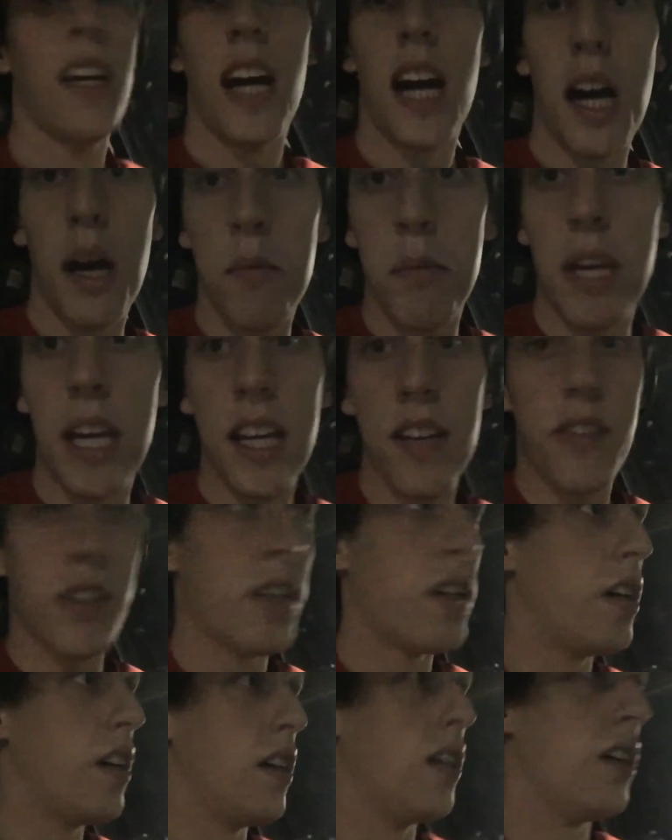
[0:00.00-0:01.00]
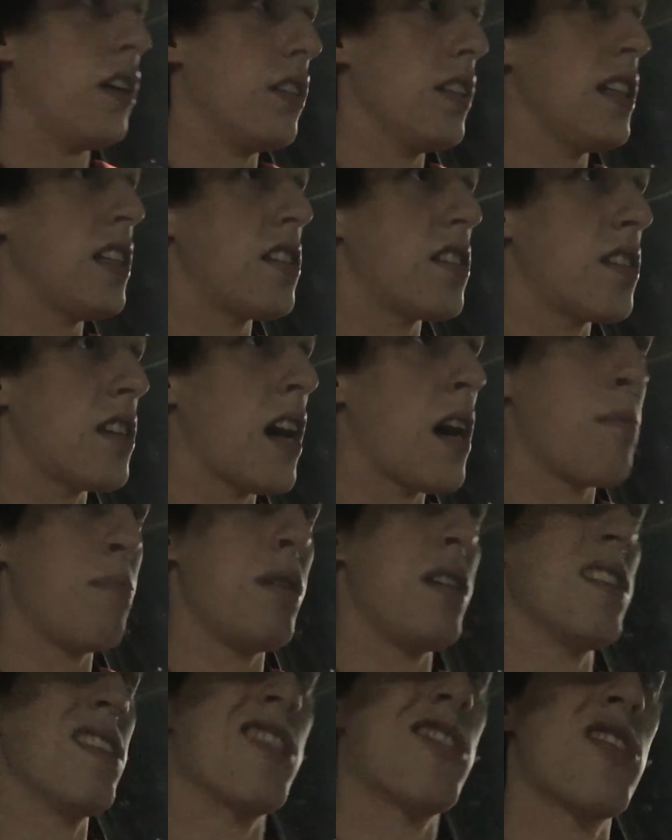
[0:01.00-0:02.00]
I'll be able to at least not
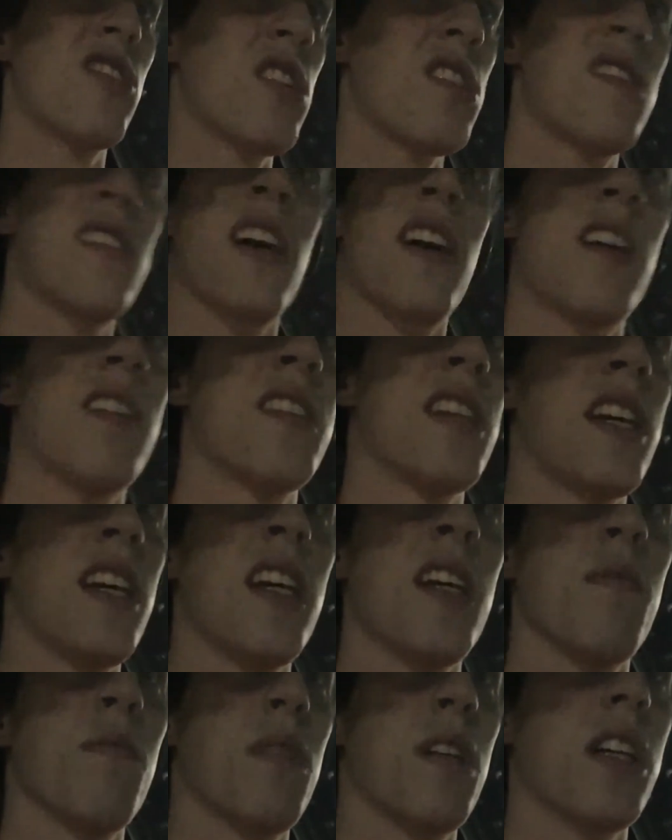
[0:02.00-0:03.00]
be as stressed out as I am.